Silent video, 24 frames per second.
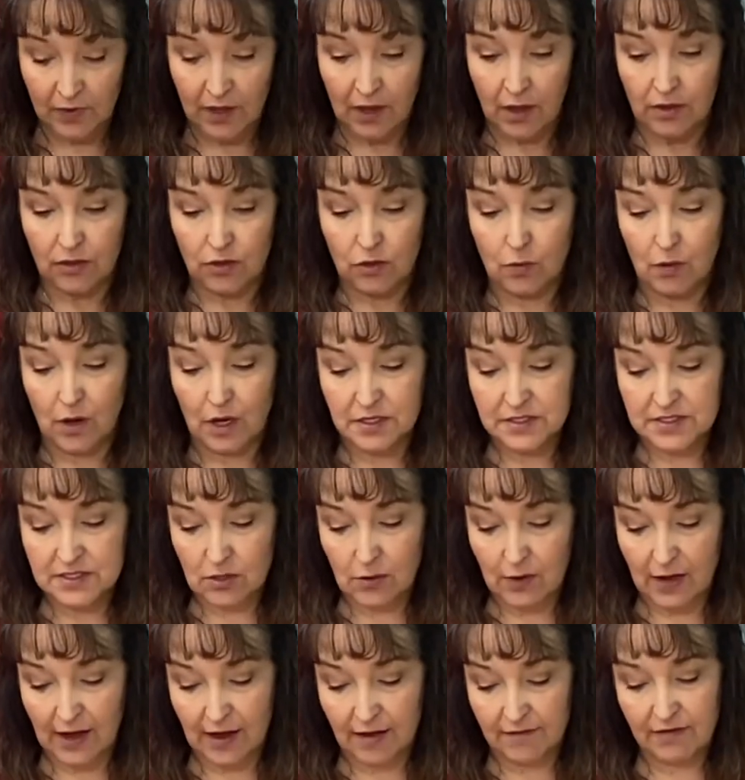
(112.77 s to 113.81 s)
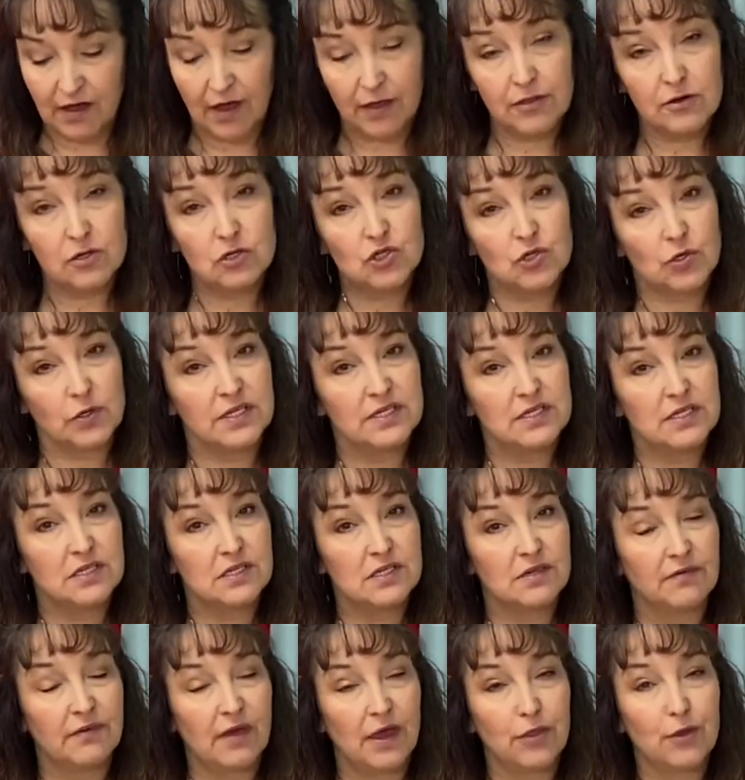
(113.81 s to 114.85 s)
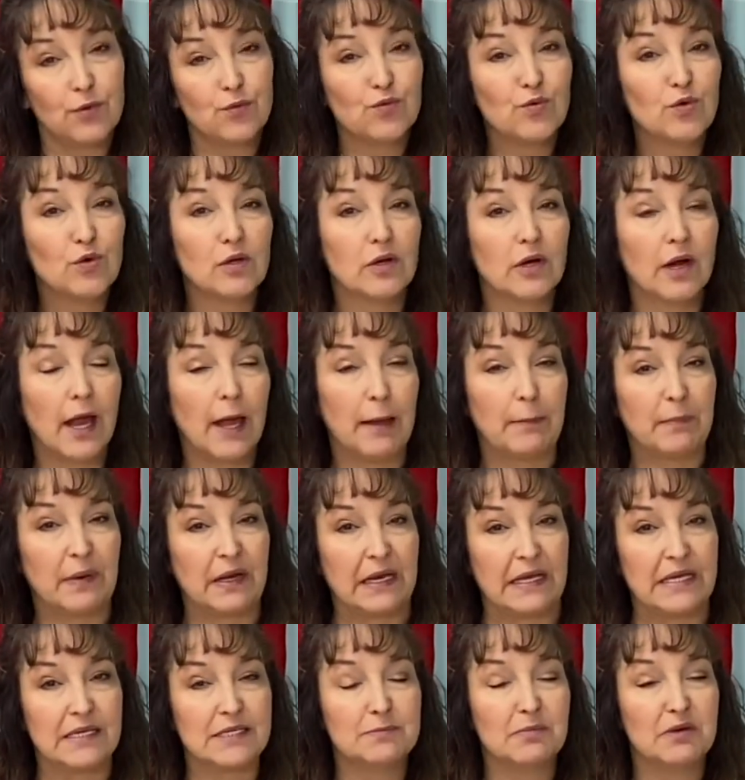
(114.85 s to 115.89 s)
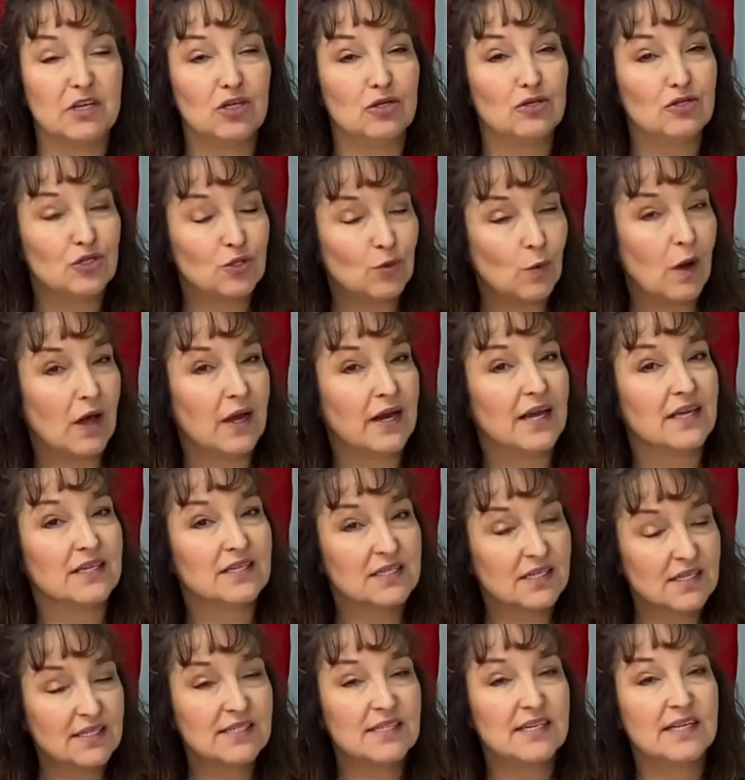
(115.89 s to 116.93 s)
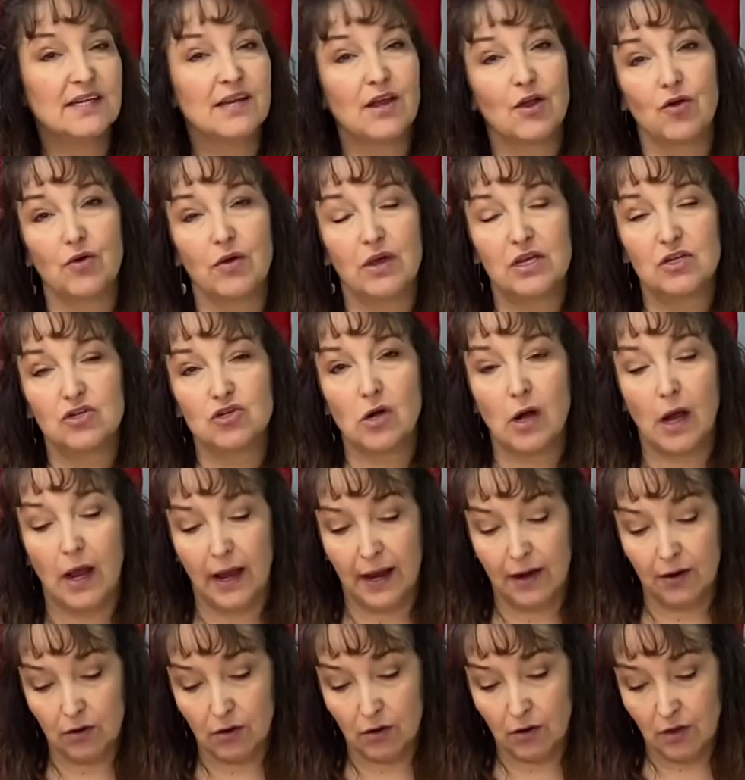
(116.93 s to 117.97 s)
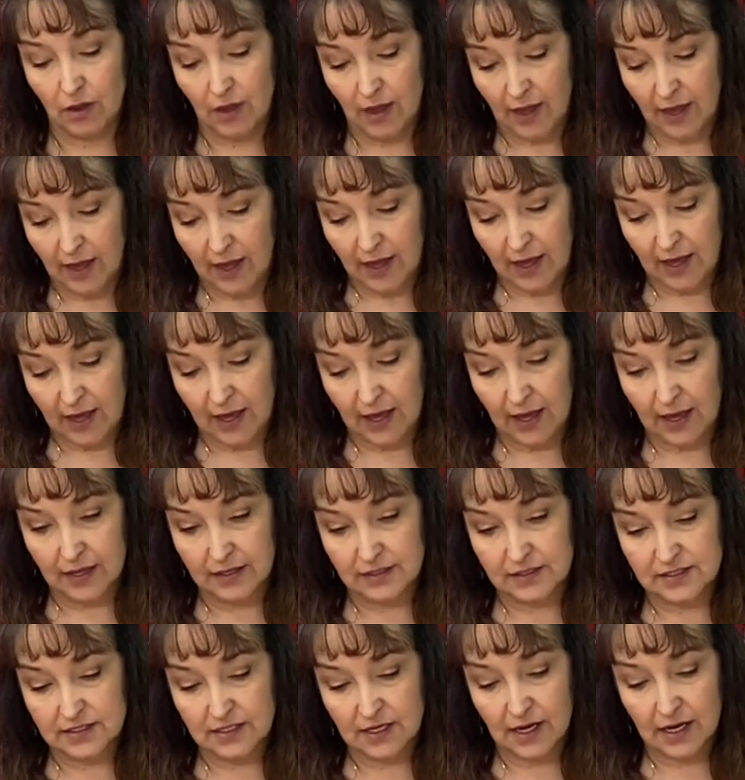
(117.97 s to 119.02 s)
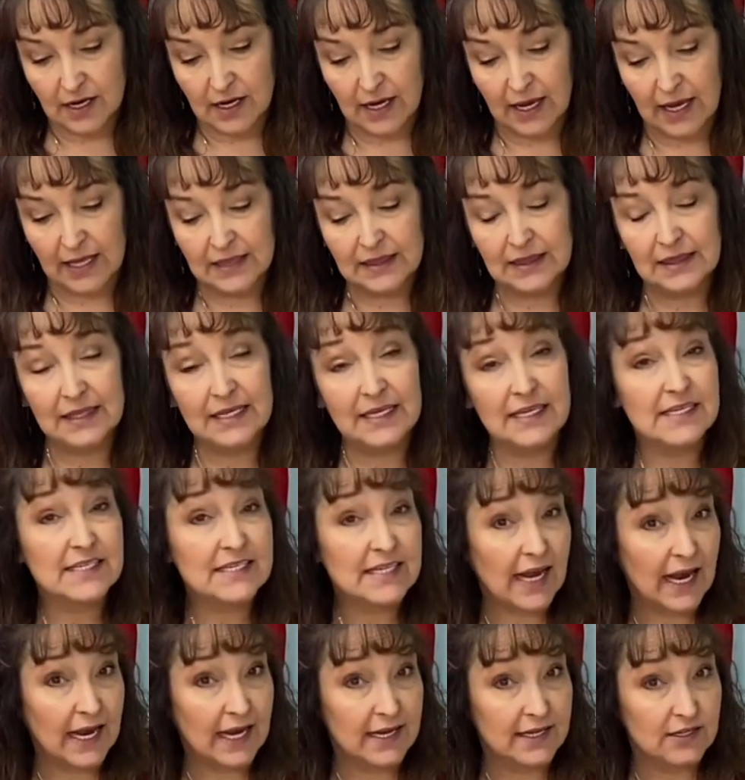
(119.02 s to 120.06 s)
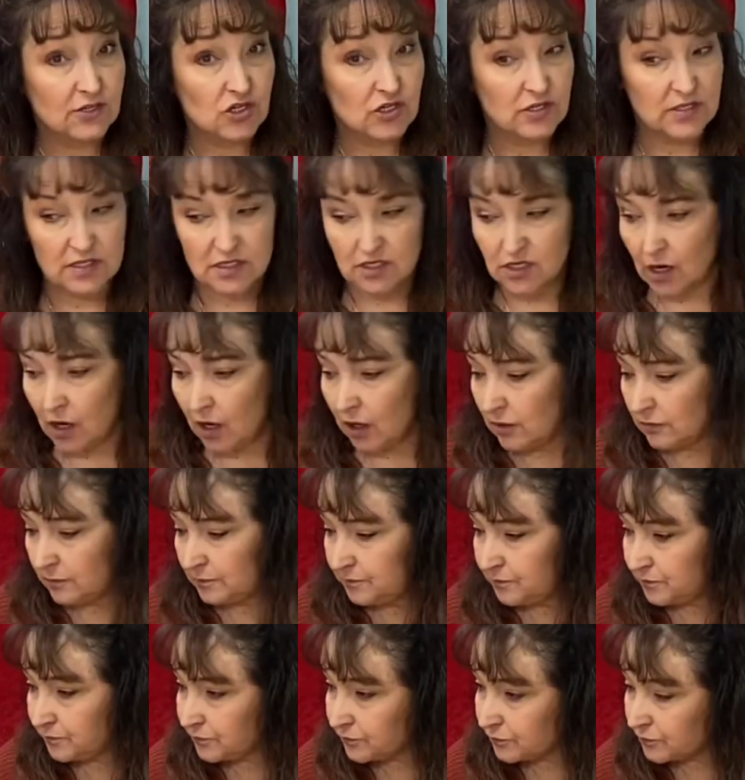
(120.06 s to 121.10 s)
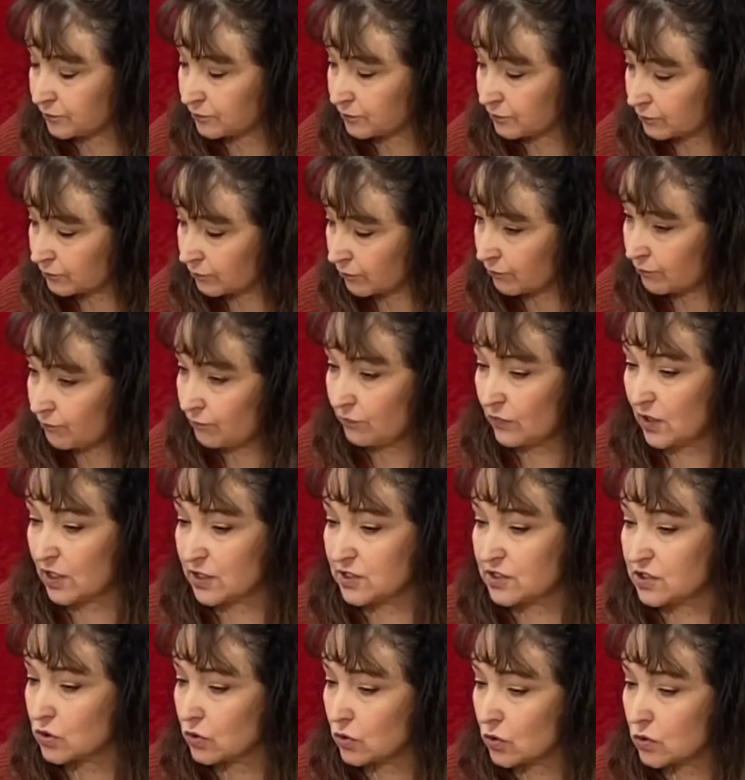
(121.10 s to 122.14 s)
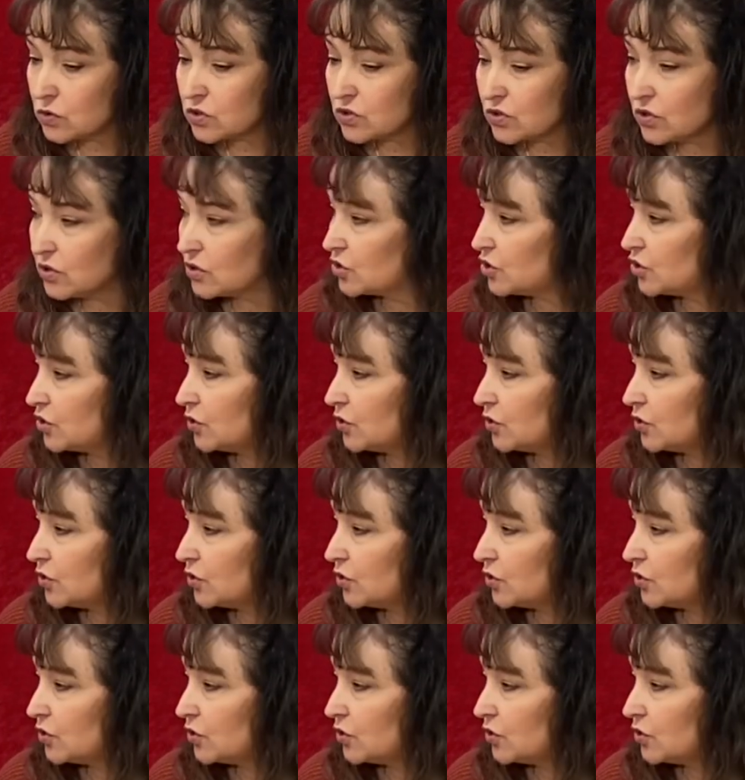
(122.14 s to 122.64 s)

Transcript: You also have other choices of other ruler companies, but you do want a 60-degree triangle and at least 8 inches tall. So those are the two